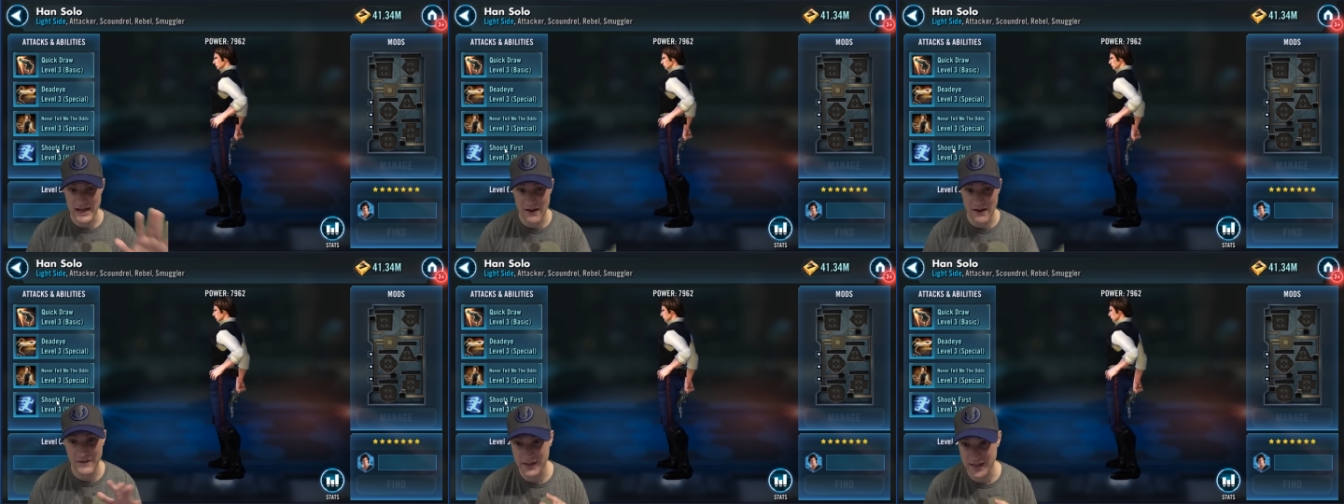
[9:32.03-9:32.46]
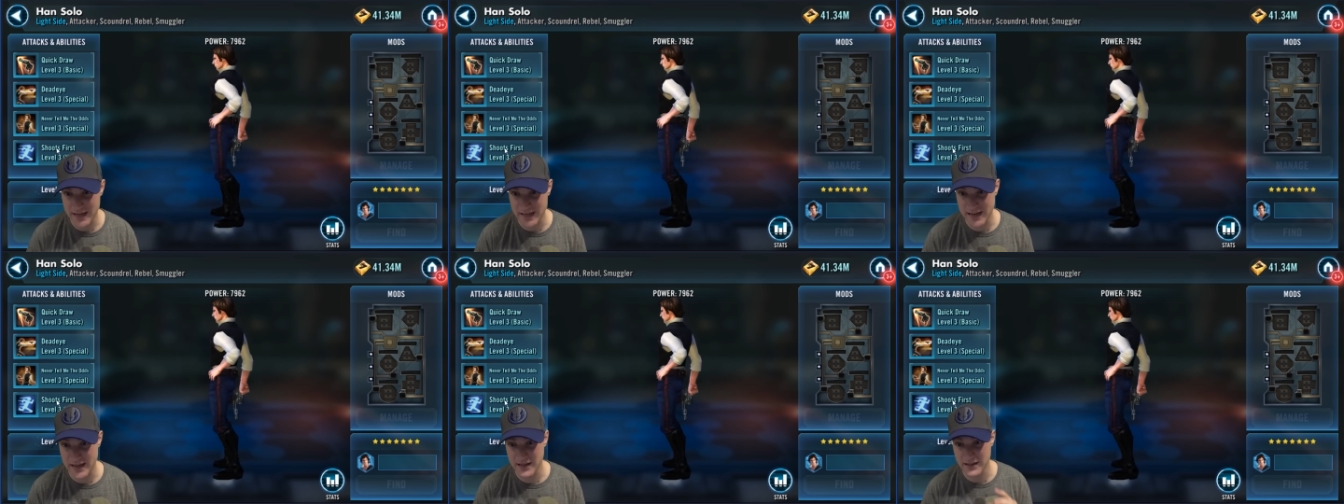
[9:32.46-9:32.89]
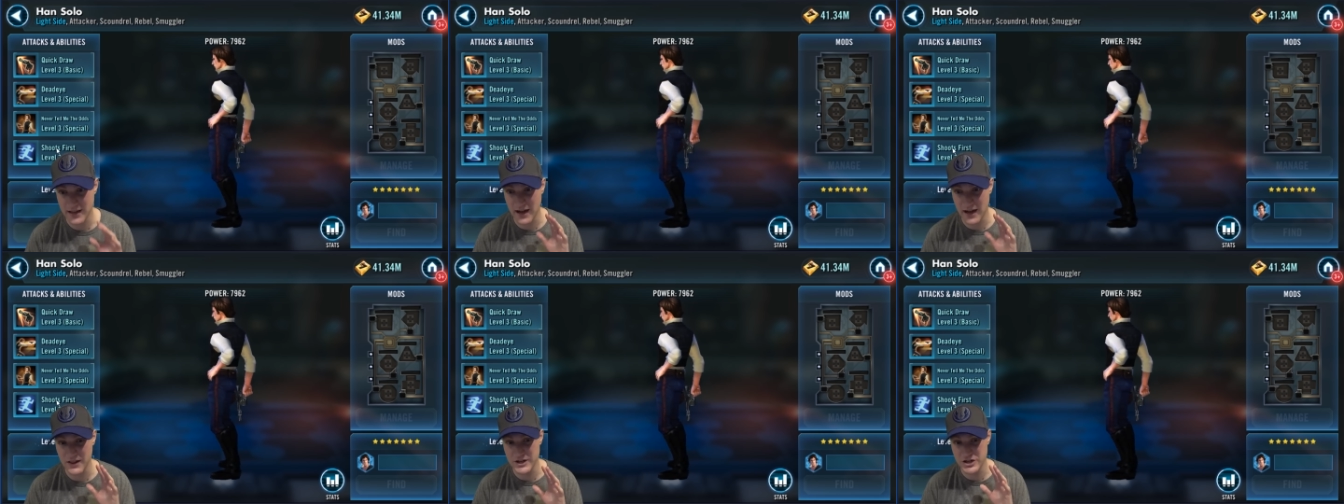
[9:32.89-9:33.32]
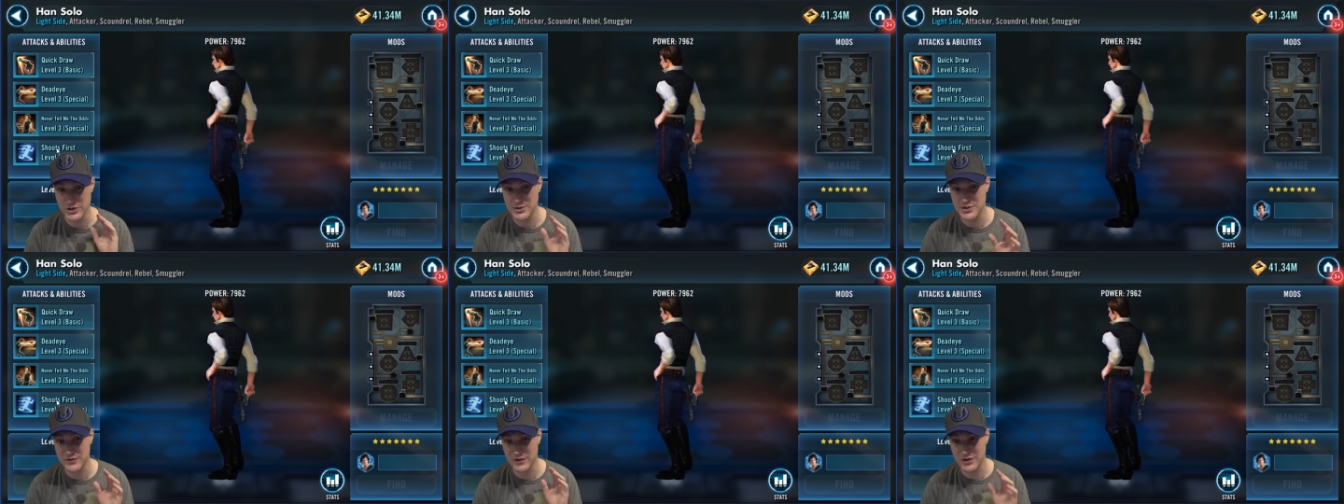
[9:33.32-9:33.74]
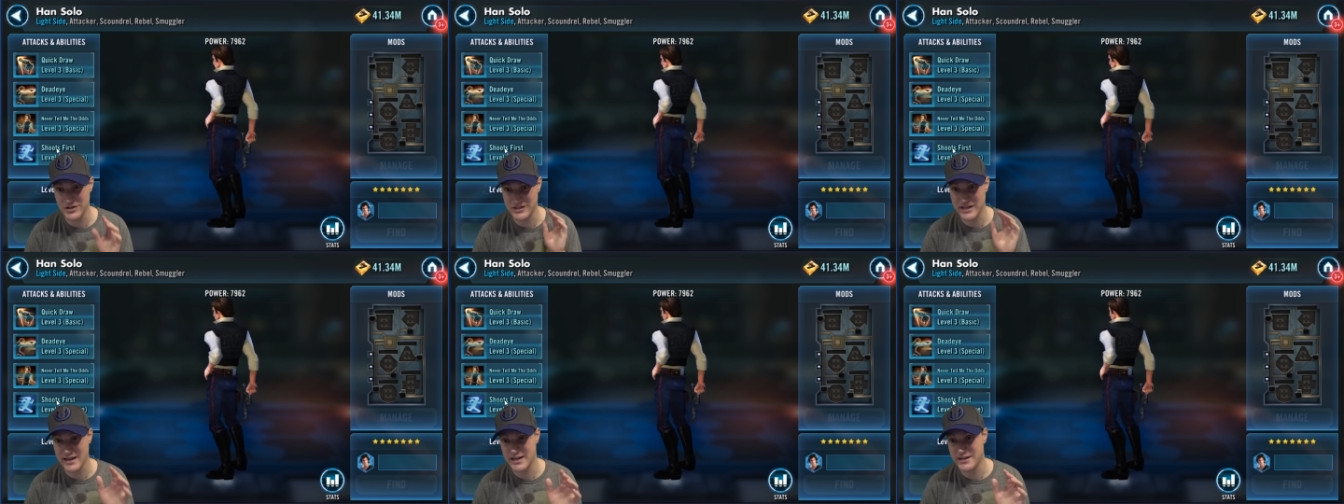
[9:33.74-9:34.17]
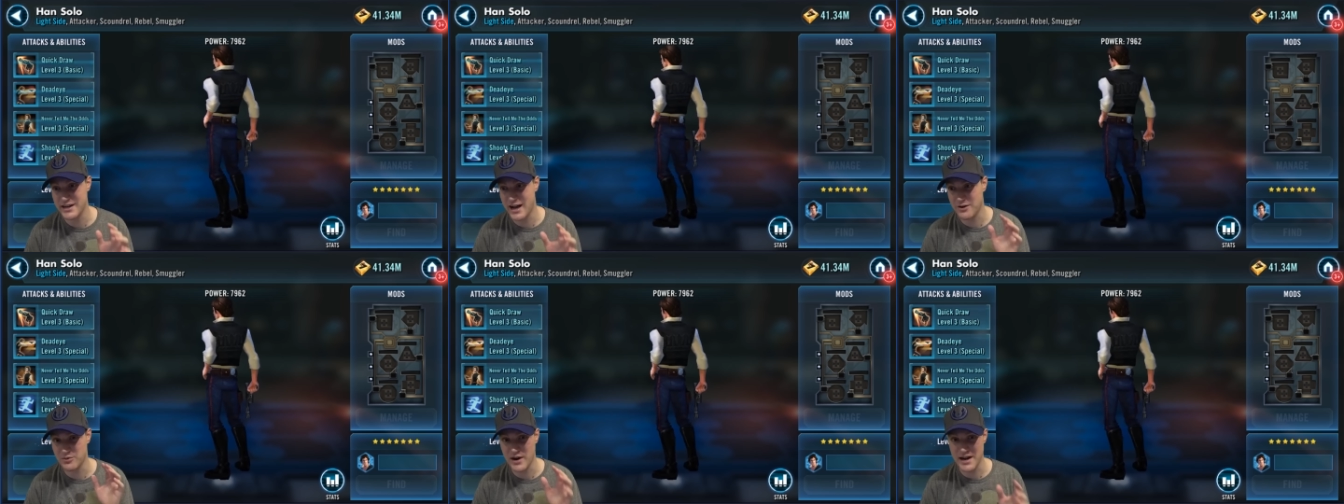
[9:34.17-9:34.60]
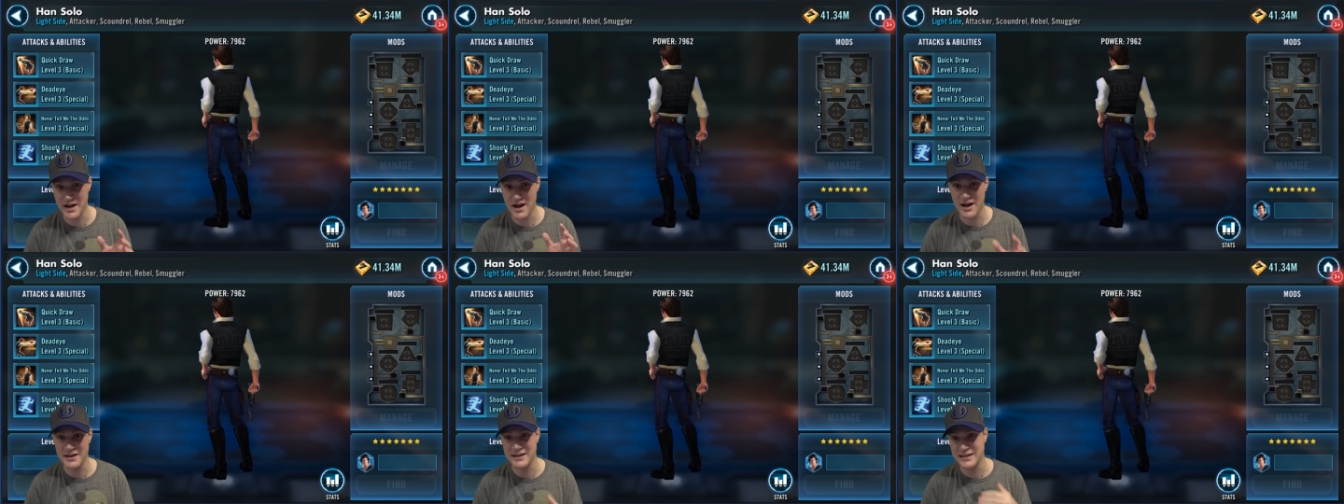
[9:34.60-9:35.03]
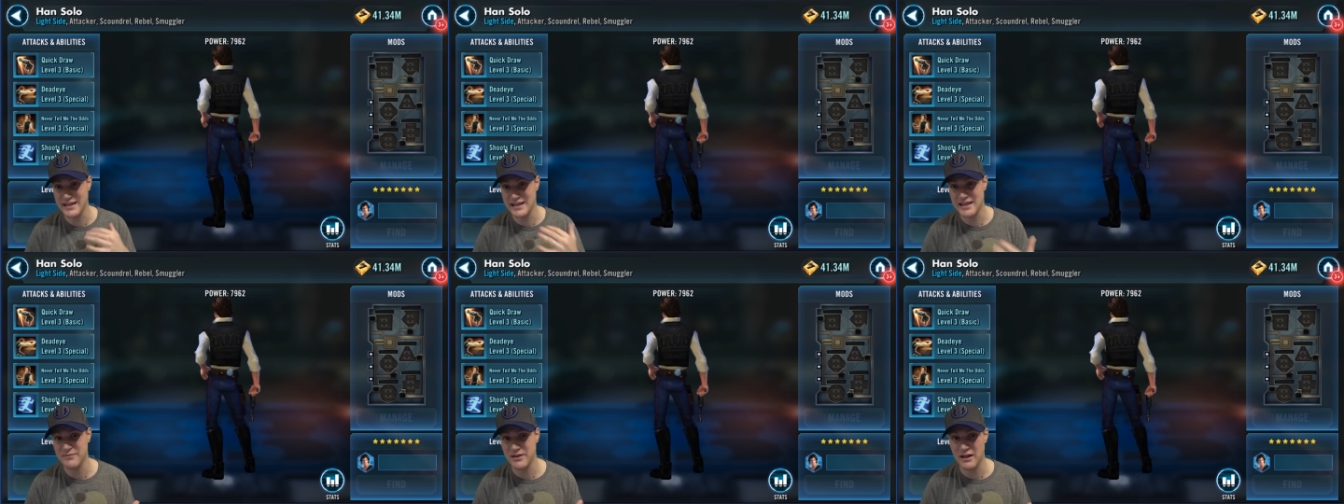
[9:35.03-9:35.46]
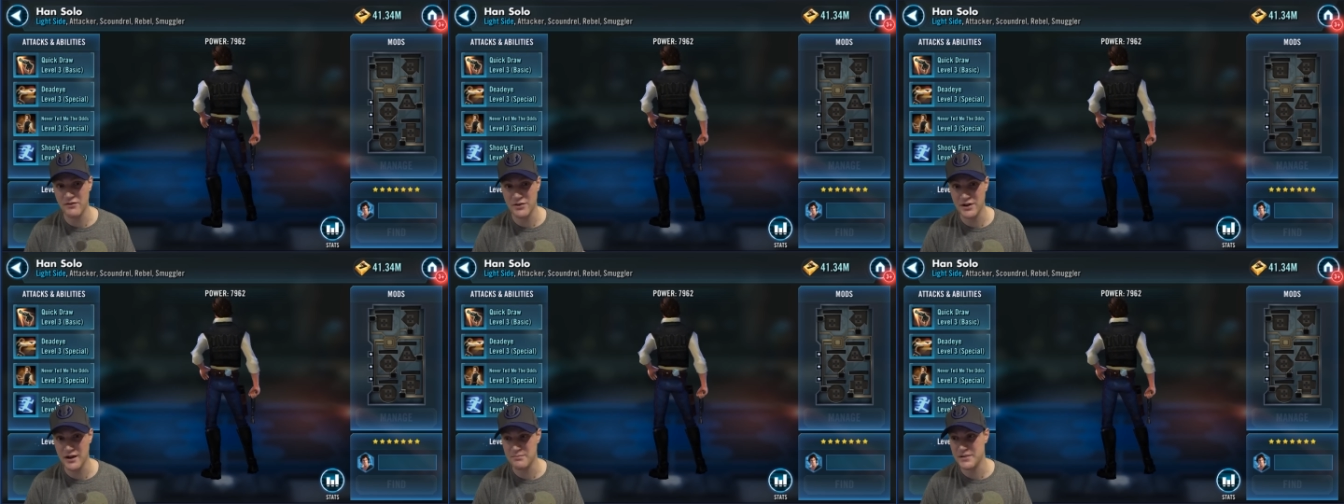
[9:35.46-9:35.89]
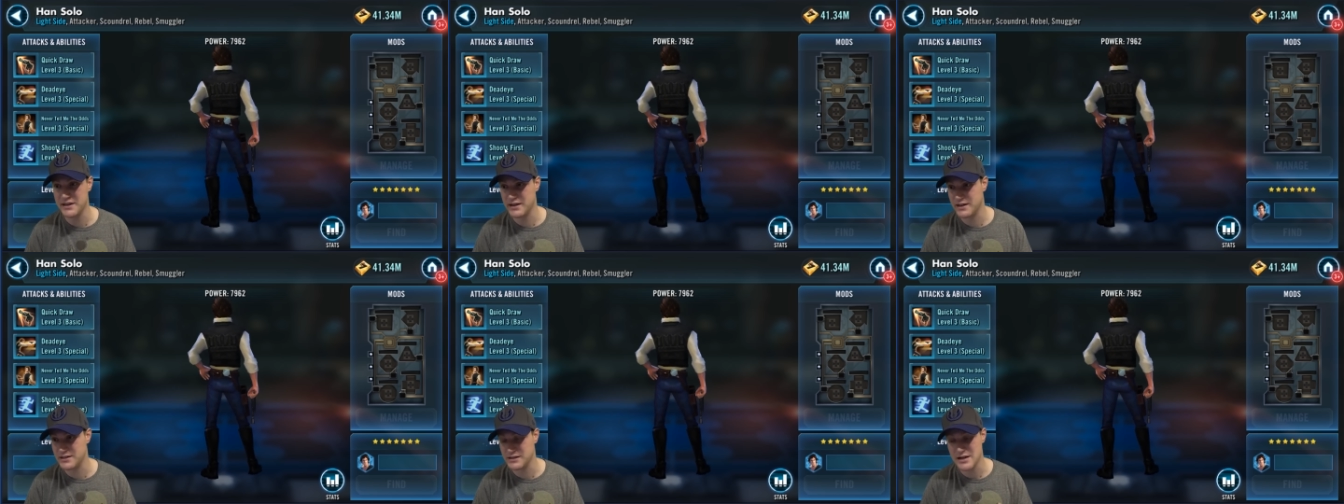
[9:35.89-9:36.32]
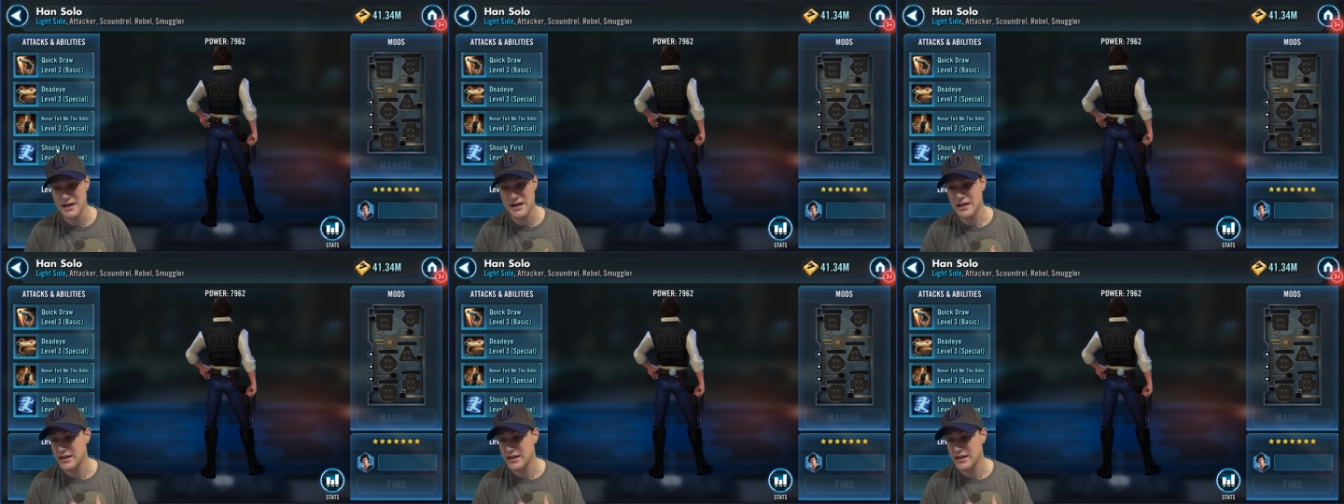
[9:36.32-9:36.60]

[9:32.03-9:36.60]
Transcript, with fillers: definitely get uh, the shoots first Zeta on Han and get him leveled up because